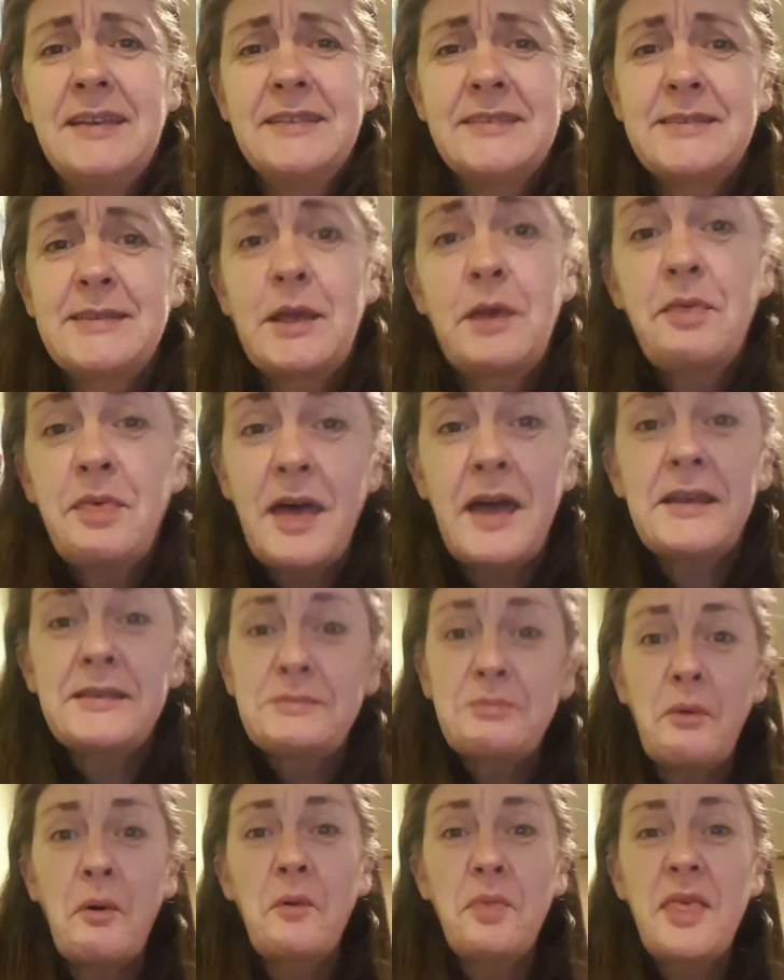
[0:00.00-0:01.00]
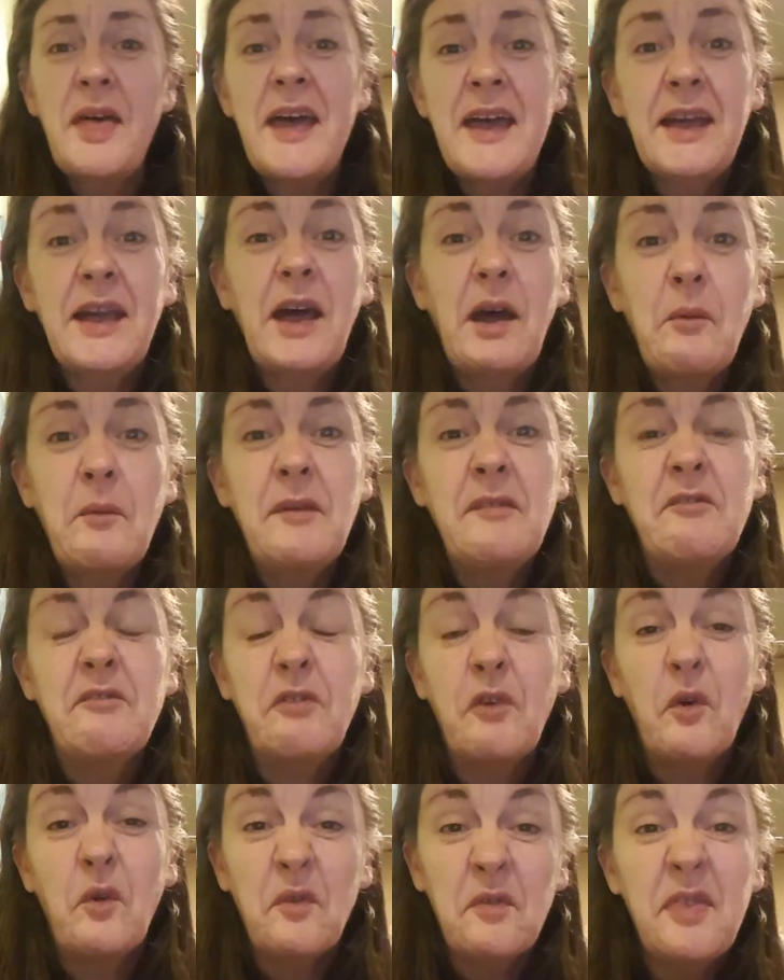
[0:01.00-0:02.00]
So that's what they're going for.